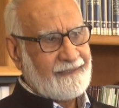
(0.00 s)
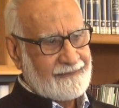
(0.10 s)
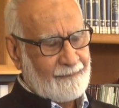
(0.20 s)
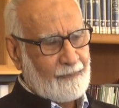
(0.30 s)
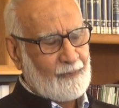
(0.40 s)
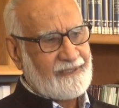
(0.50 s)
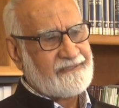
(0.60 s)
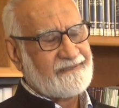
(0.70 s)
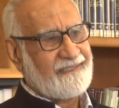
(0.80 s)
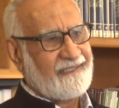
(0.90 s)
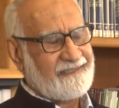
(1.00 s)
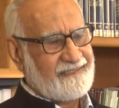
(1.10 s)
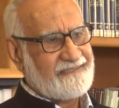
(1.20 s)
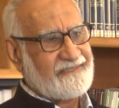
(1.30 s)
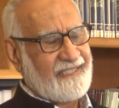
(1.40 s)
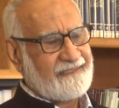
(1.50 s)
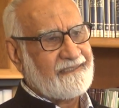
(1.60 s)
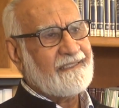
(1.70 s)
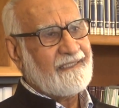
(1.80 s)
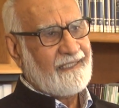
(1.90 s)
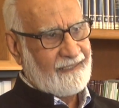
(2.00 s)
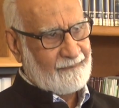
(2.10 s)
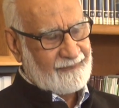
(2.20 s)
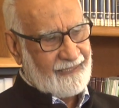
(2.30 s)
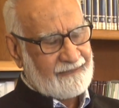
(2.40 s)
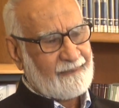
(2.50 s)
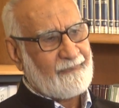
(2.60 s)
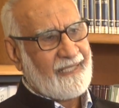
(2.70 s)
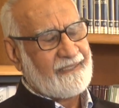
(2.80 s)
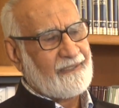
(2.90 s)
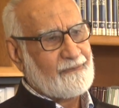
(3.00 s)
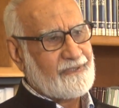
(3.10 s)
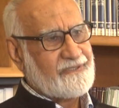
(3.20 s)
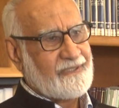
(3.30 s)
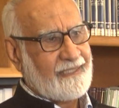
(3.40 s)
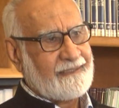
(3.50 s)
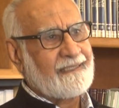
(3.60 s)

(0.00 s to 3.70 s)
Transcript: The police record is checked, the other backgrounds are checked,